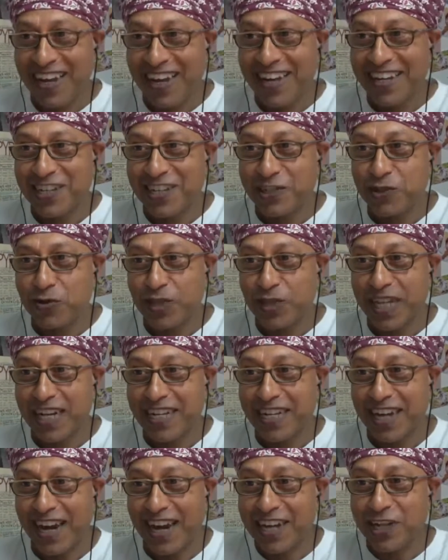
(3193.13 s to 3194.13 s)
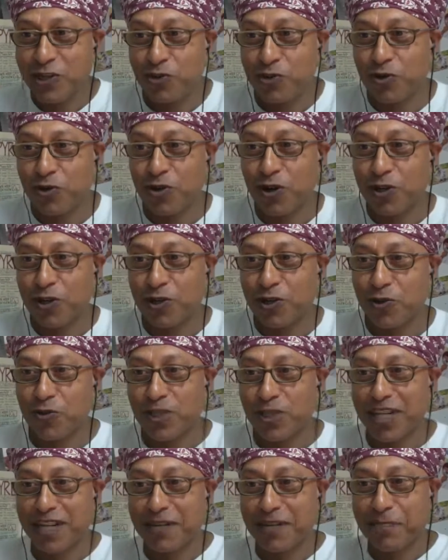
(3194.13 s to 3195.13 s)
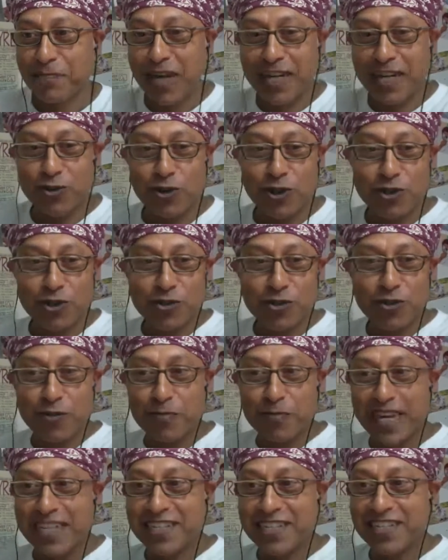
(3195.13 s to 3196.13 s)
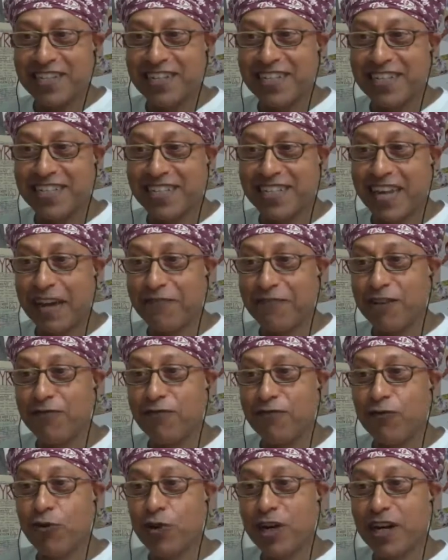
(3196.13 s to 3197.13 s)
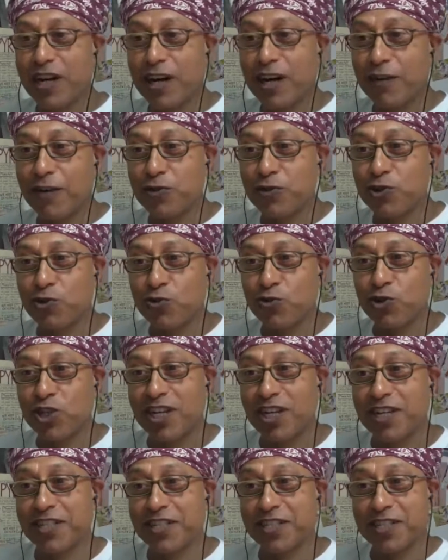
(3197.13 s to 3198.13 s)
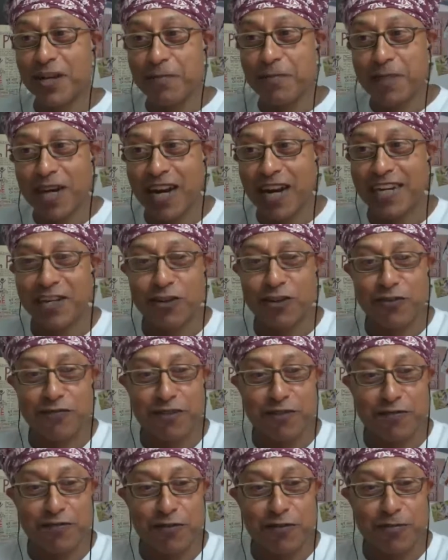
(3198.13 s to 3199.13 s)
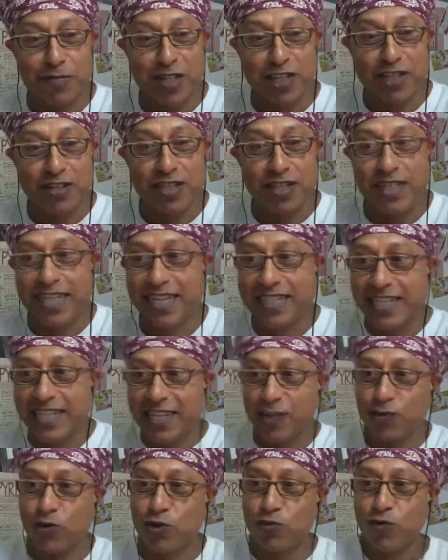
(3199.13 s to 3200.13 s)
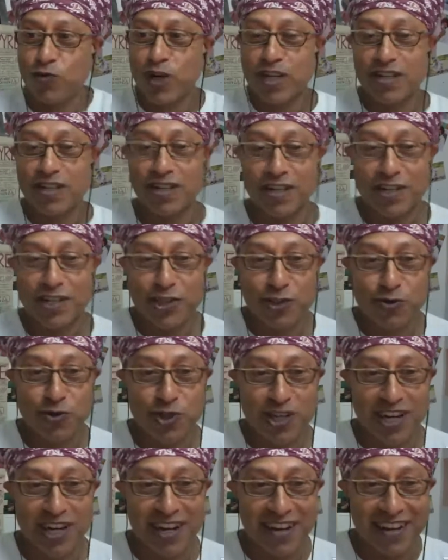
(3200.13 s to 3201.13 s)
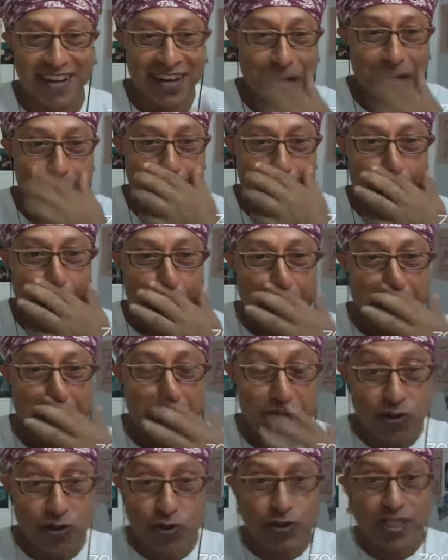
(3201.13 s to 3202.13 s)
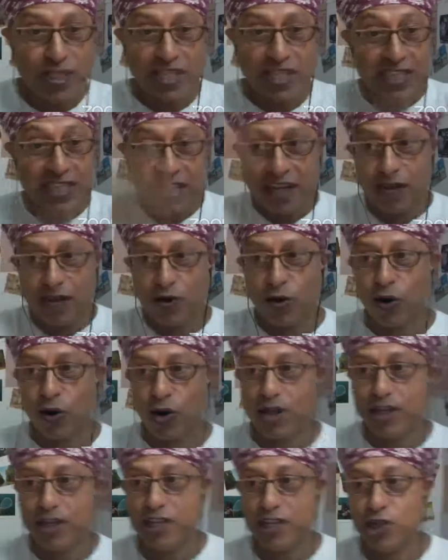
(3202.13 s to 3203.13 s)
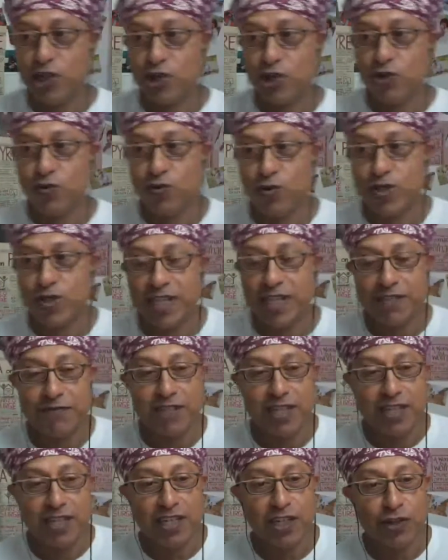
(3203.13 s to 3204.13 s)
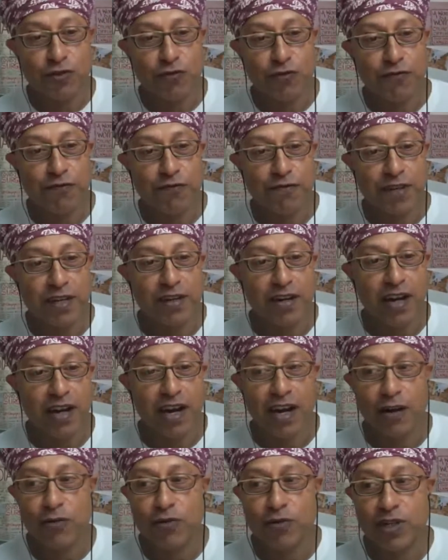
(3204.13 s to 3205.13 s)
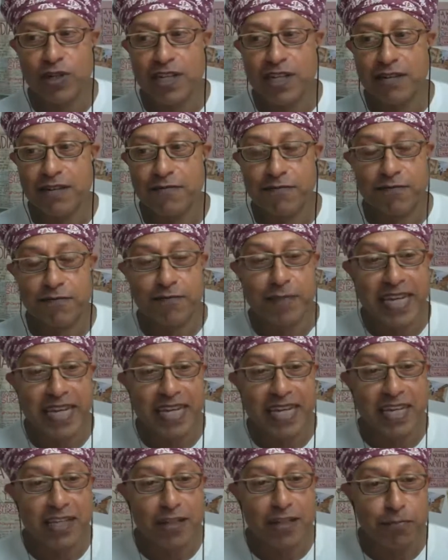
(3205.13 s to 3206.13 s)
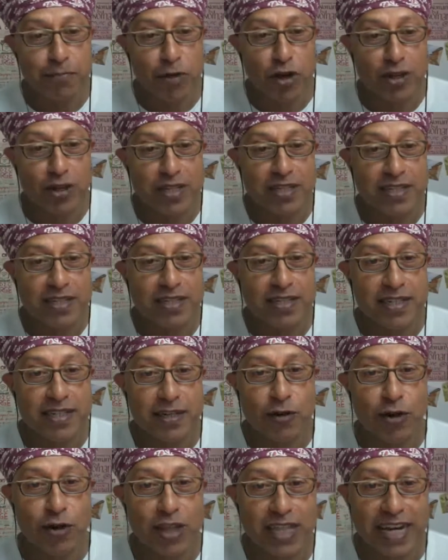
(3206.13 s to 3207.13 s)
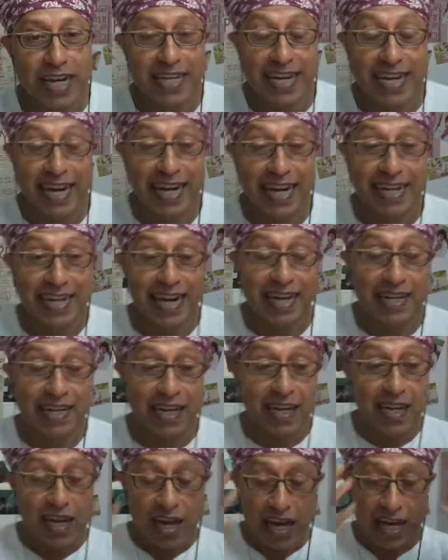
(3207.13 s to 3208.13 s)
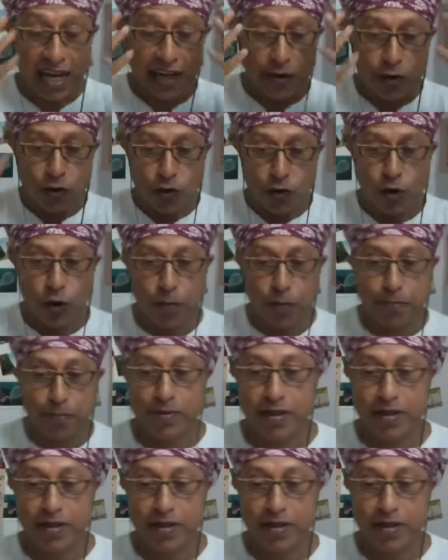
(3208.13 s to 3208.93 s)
So that I should not know that my daughter or my son is having 4 accounts to share some kind of information that they don't want us to share. You know, so these are all issues that we need to figure out in making the policies and all that. And I hope